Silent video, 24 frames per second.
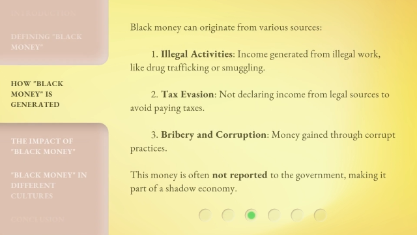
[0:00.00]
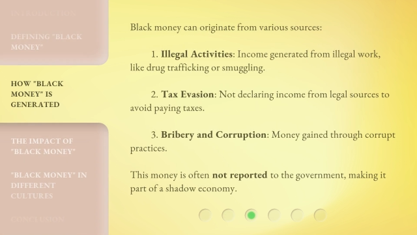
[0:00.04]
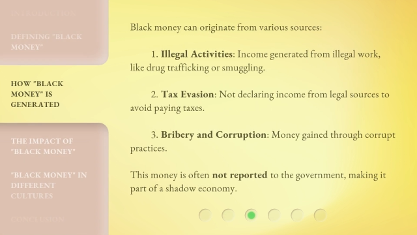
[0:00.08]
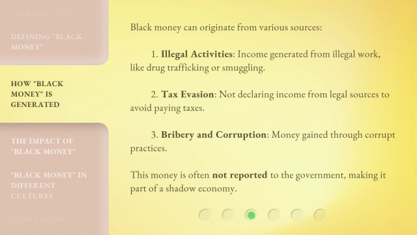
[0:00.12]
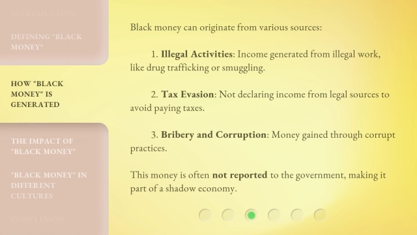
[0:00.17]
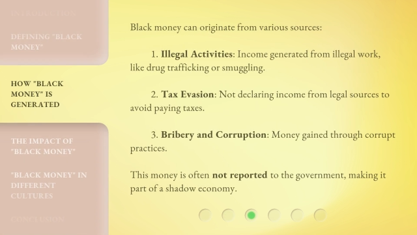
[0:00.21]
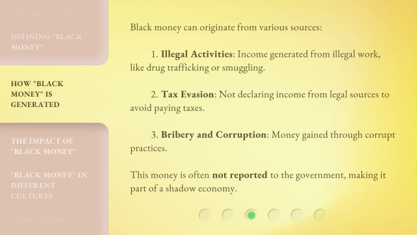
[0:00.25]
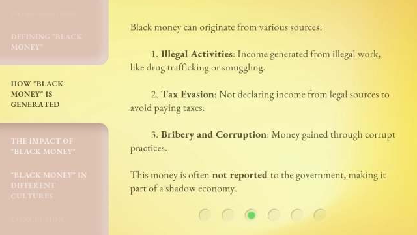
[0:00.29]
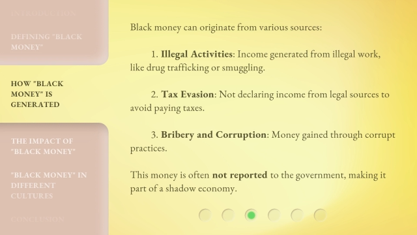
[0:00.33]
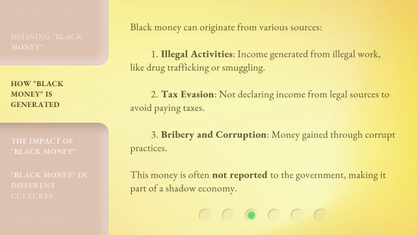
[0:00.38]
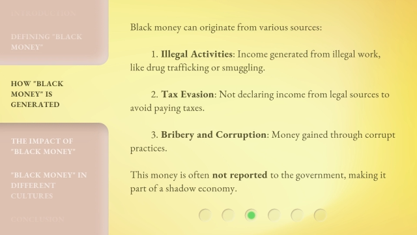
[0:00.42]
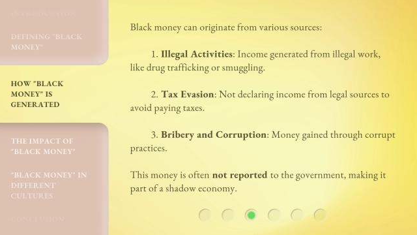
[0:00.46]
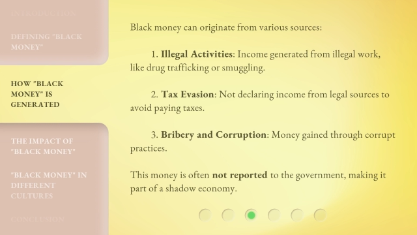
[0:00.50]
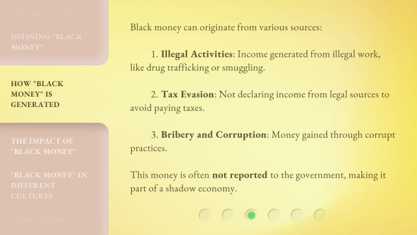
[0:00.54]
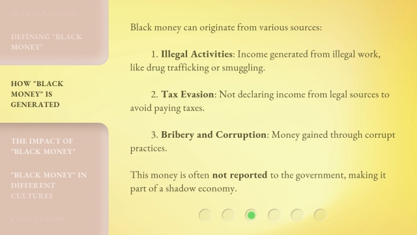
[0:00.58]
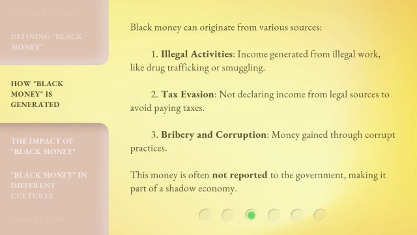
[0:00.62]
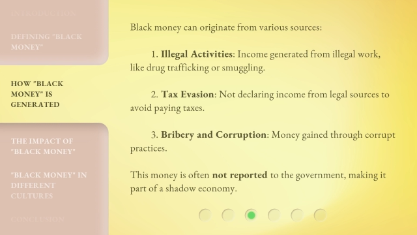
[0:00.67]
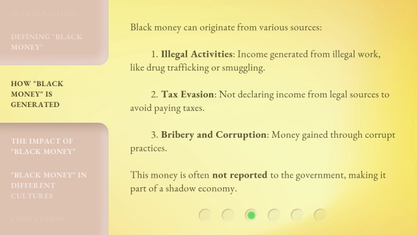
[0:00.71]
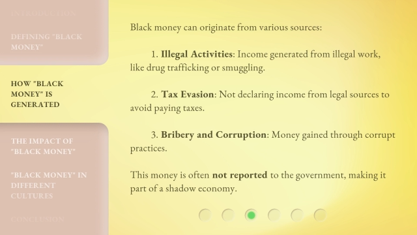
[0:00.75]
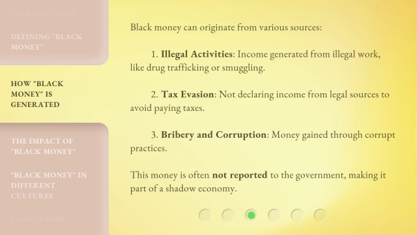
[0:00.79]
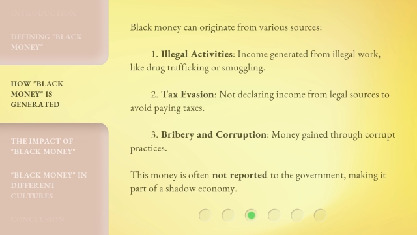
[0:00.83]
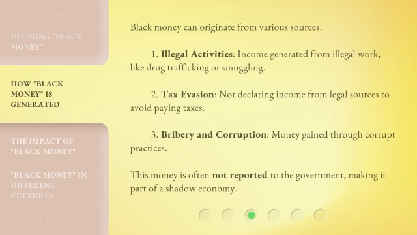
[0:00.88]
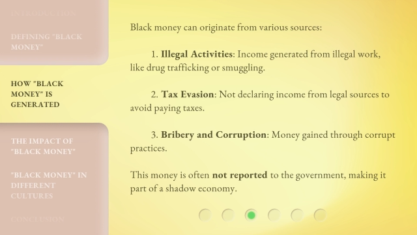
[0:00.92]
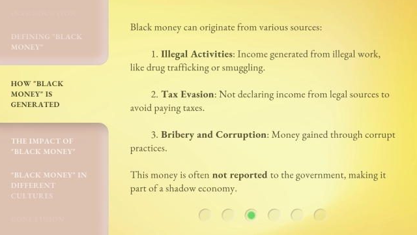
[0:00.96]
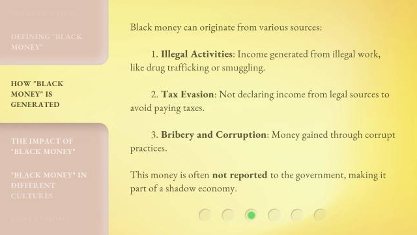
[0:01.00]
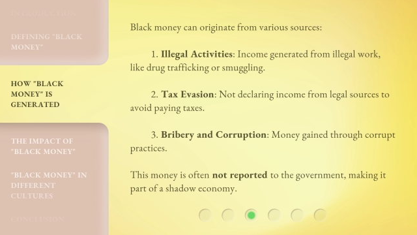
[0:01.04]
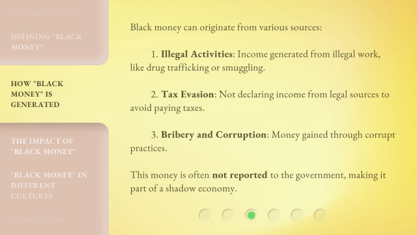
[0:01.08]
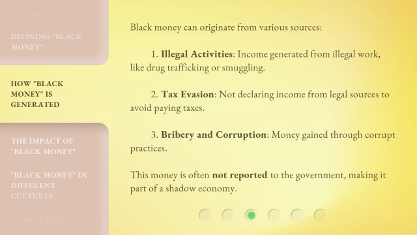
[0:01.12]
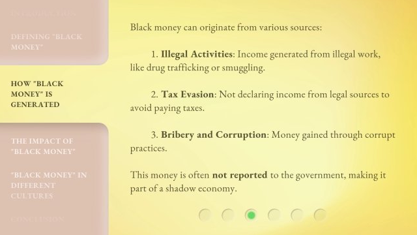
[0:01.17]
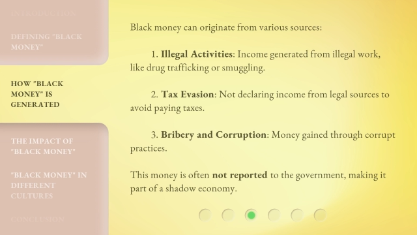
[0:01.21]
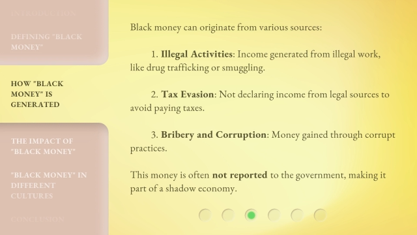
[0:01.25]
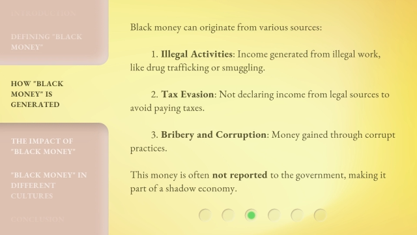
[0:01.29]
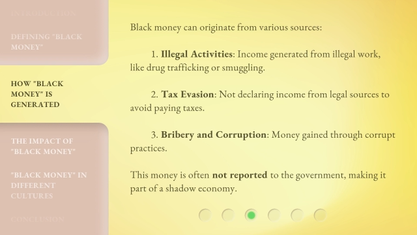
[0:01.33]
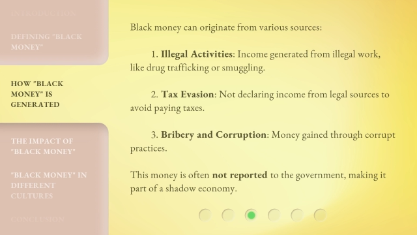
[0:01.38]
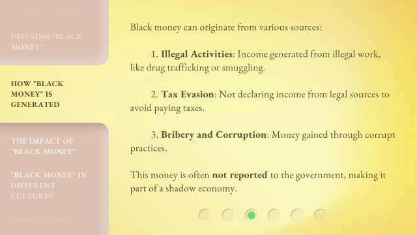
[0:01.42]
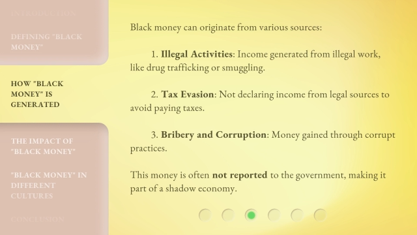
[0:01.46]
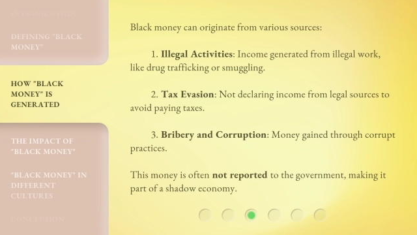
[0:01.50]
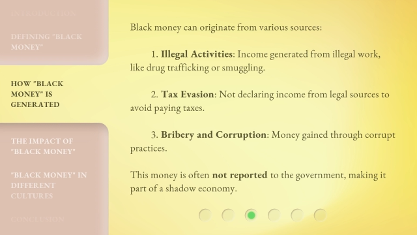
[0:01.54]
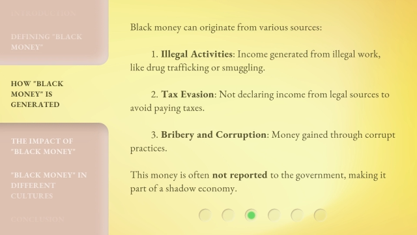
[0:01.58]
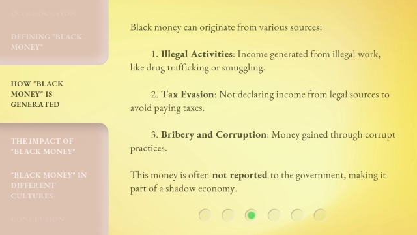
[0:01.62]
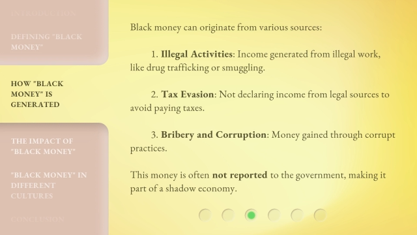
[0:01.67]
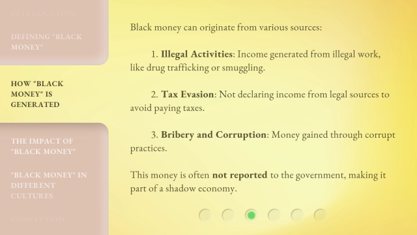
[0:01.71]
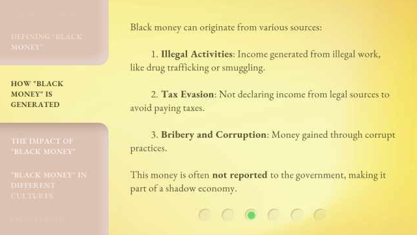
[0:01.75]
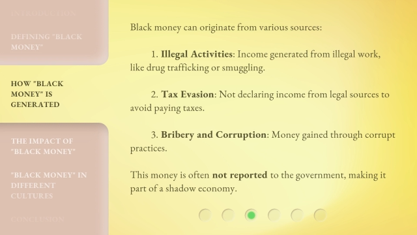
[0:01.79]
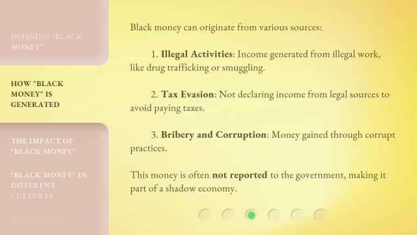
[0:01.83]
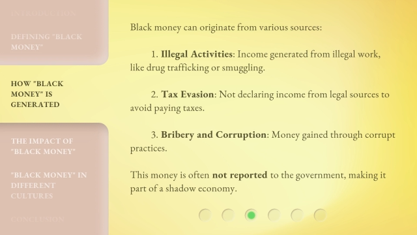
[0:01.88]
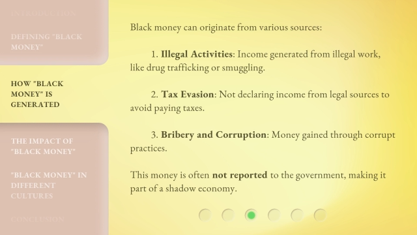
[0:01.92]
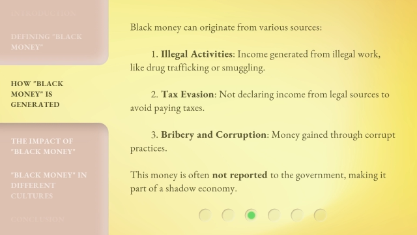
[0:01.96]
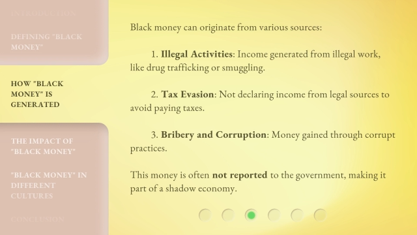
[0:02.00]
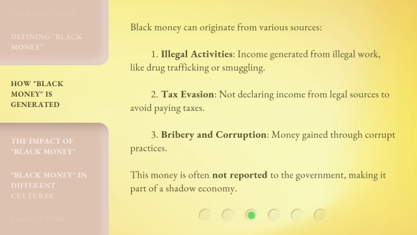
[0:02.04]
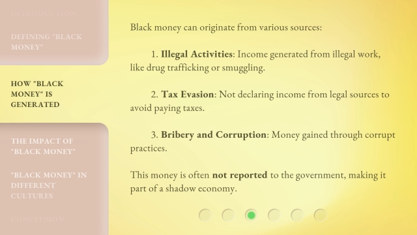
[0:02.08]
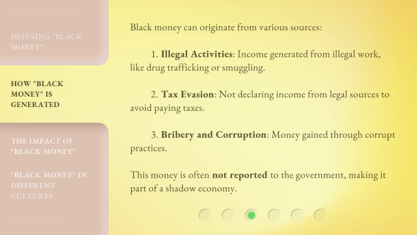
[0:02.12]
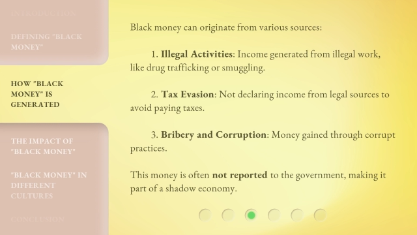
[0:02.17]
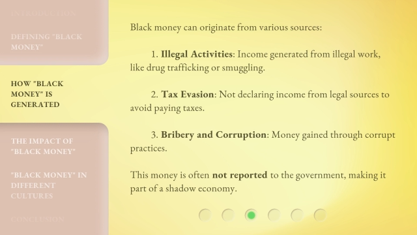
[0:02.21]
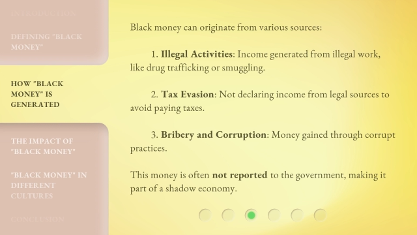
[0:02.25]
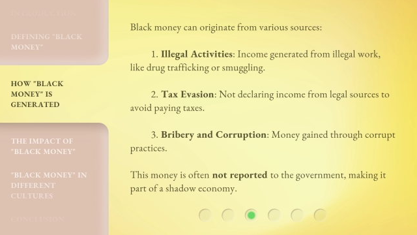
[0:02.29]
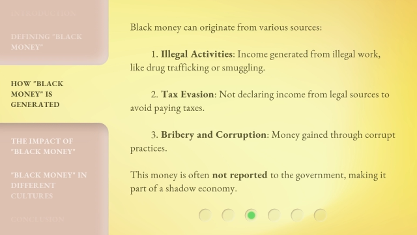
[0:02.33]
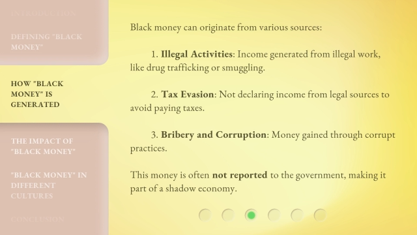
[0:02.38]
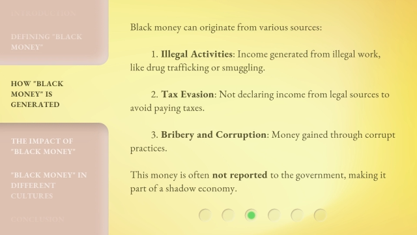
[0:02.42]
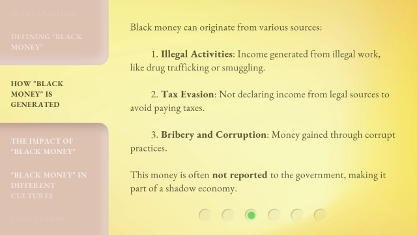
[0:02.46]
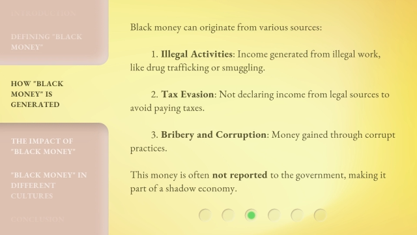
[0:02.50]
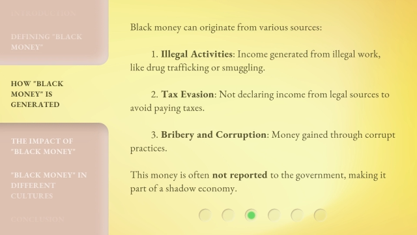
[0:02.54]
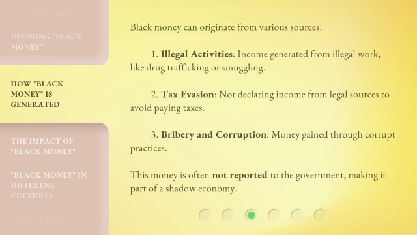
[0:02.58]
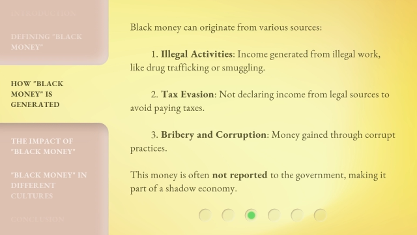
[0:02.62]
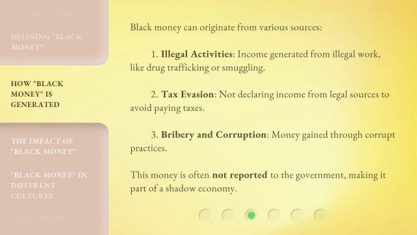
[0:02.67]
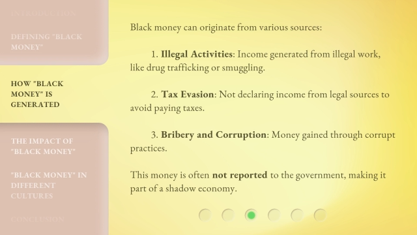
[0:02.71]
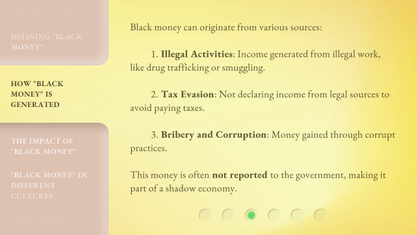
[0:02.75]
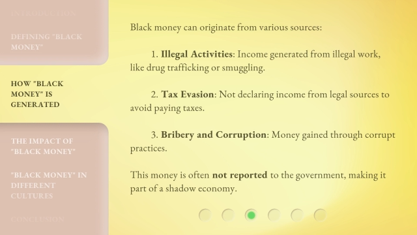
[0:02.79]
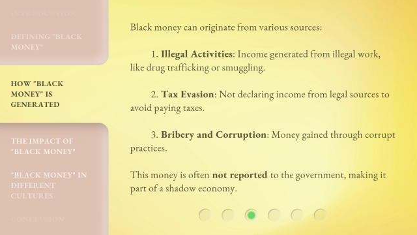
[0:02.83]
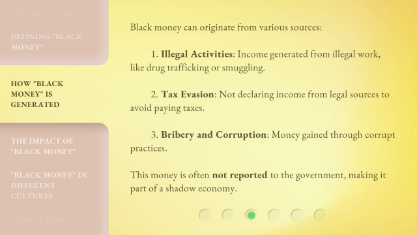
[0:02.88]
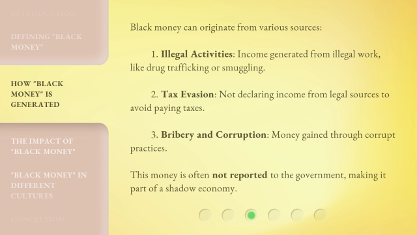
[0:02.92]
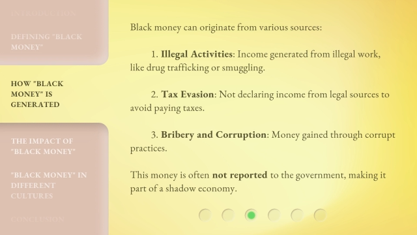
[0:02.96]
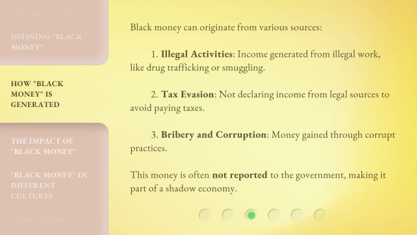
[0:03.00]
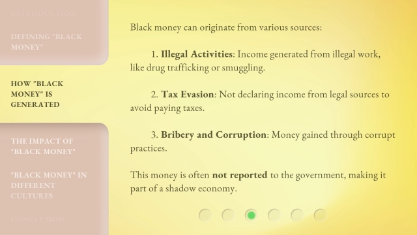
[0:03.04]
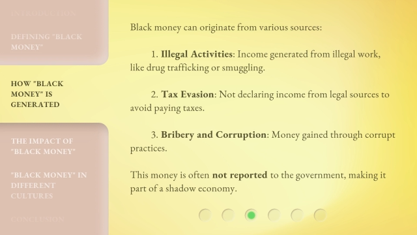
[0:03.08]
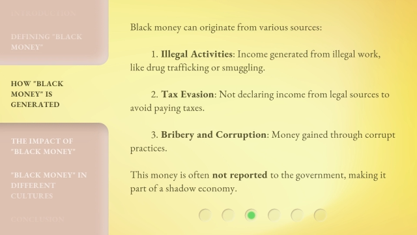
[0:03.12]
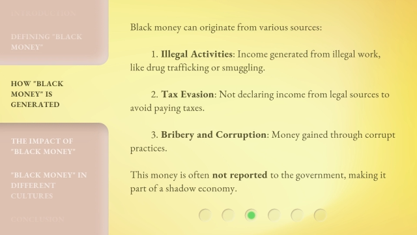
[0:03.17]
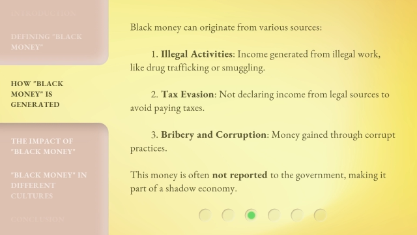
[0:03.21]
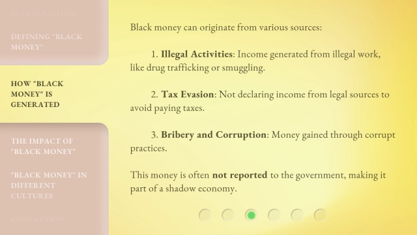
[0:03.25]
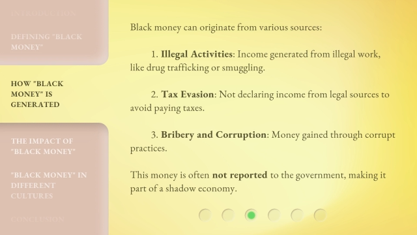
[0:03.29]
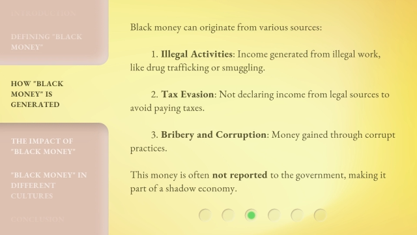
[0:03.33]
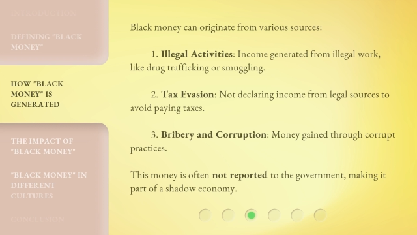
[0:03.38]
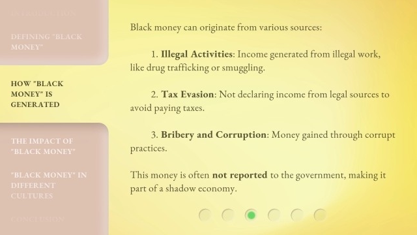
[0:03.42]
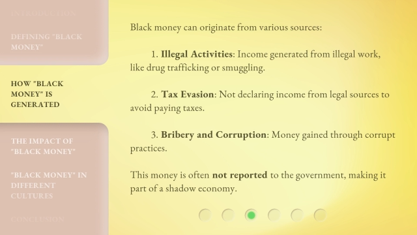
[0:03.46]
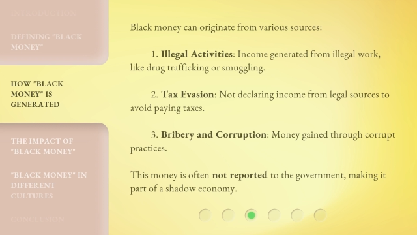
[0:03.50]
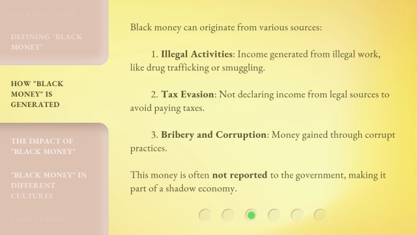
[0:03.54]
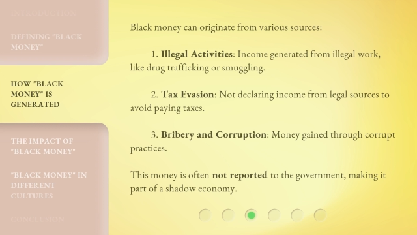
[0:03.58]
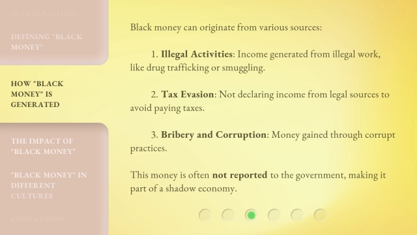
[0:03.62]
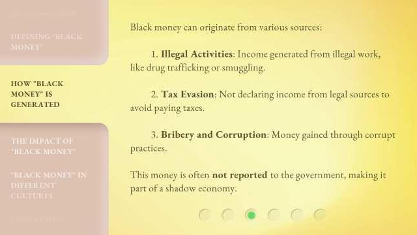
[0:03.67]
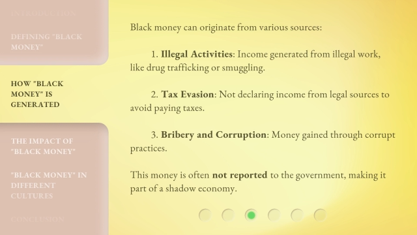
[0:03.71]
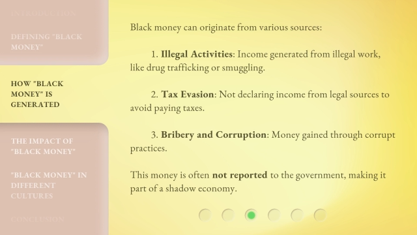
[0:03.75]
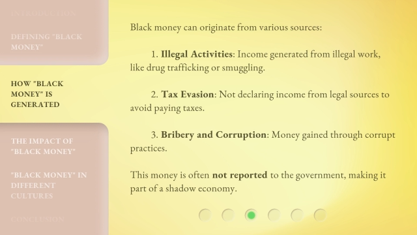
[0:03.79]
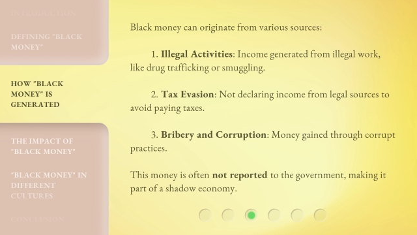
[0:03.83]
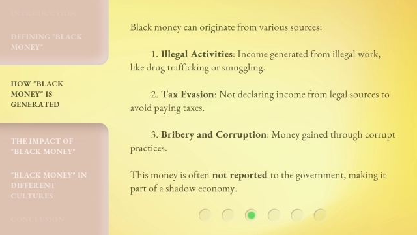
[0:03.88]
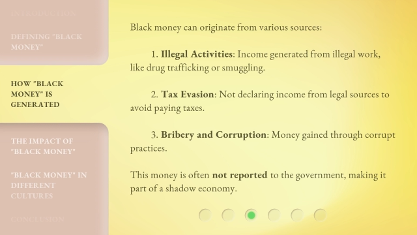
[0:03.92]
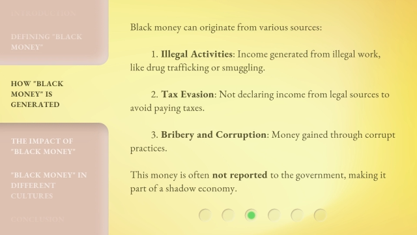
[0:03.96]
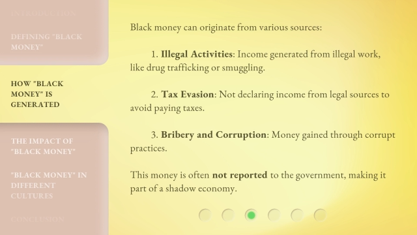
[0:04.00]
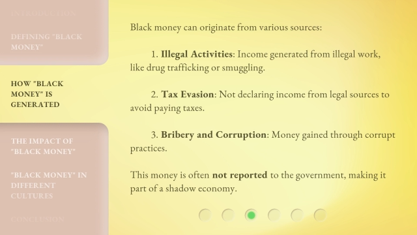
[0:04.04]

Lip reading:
No face is visible, so there are no lips to read.